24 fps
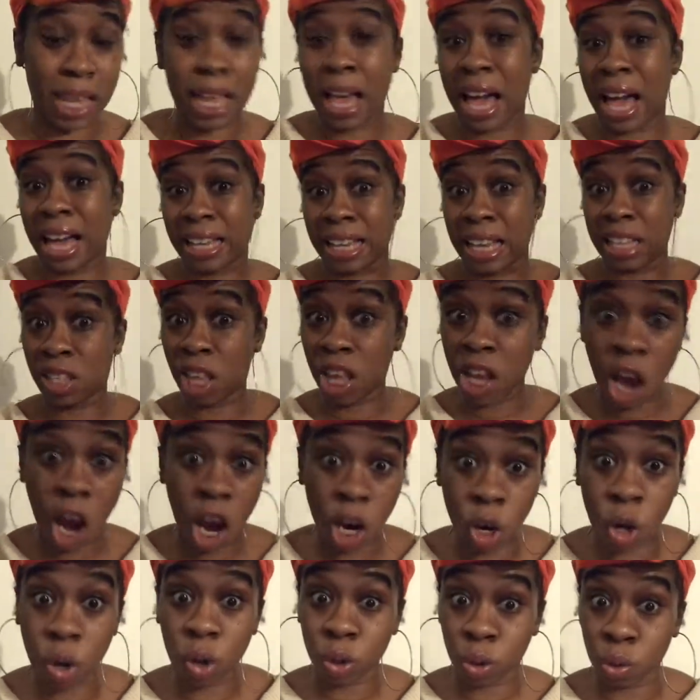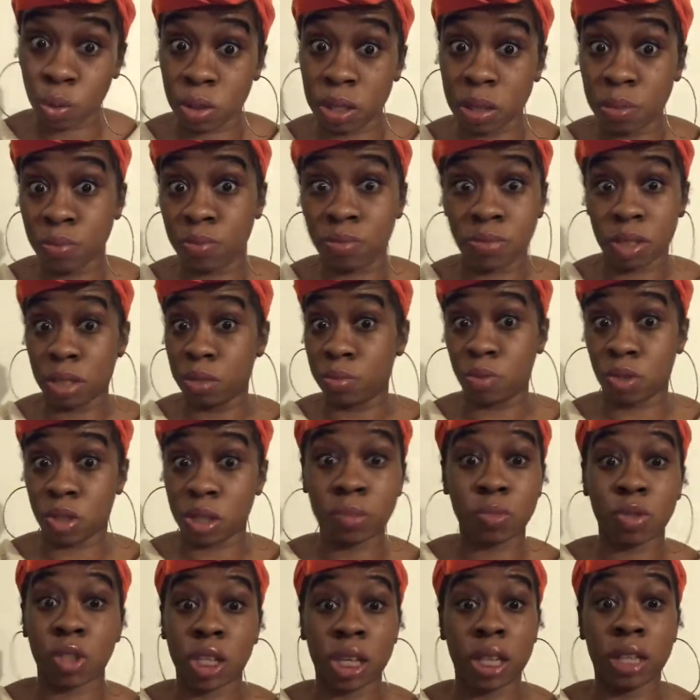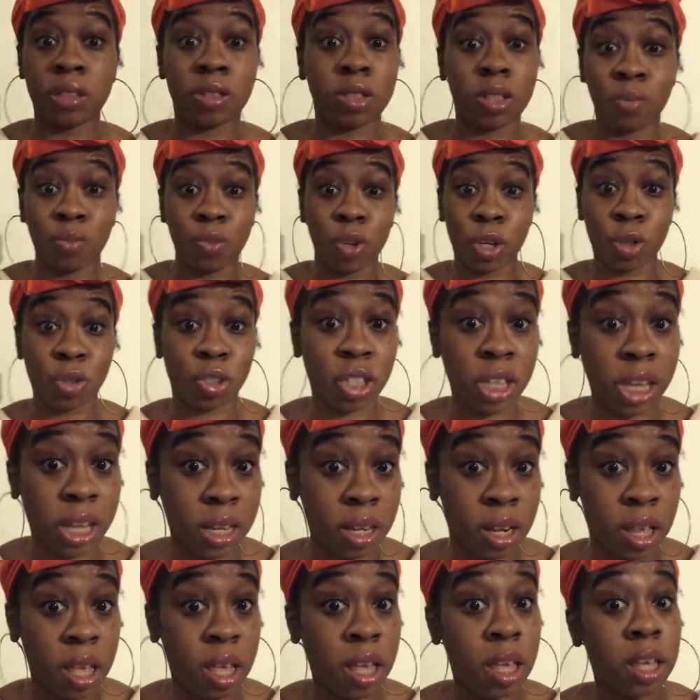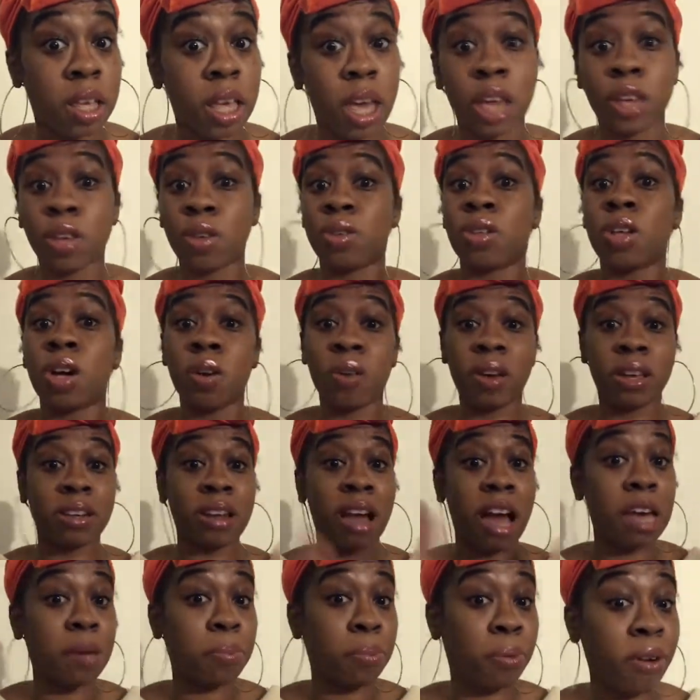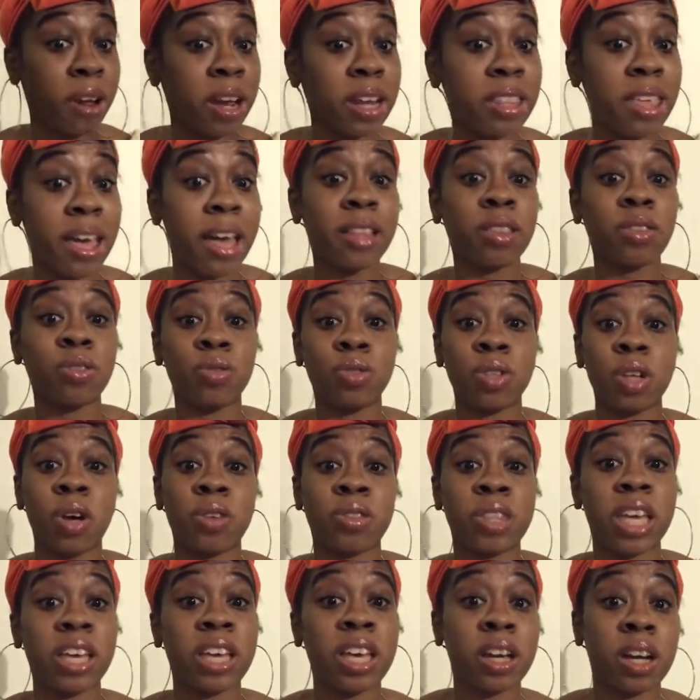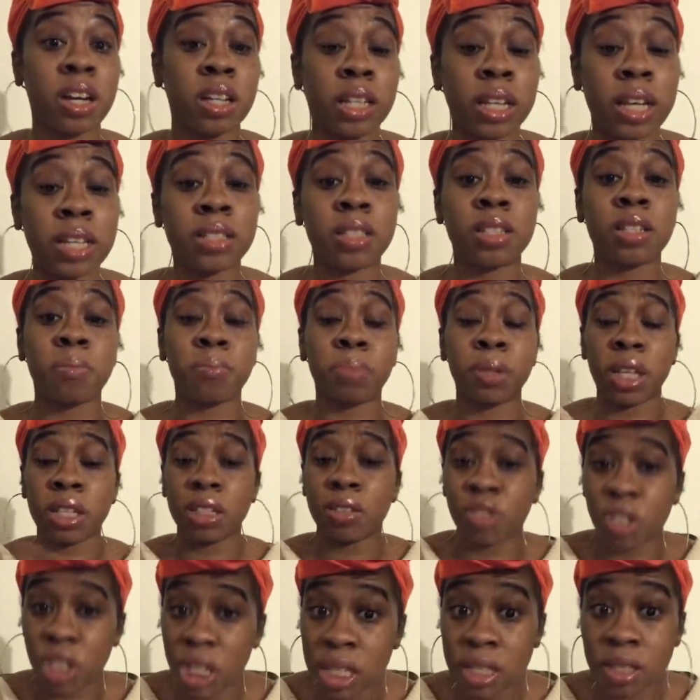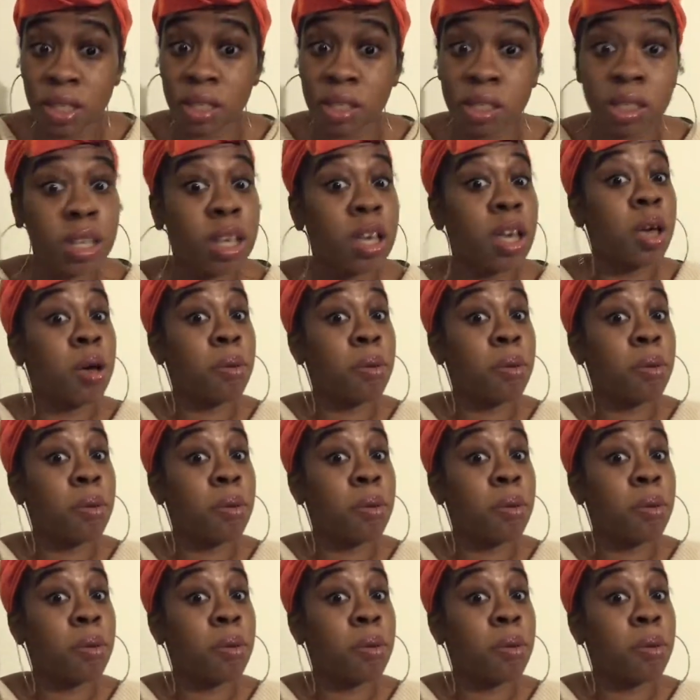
I guess they are going through some shit, some real shit. And, you know, and I pray that, you know, they get cleansed in the blood of Jesus.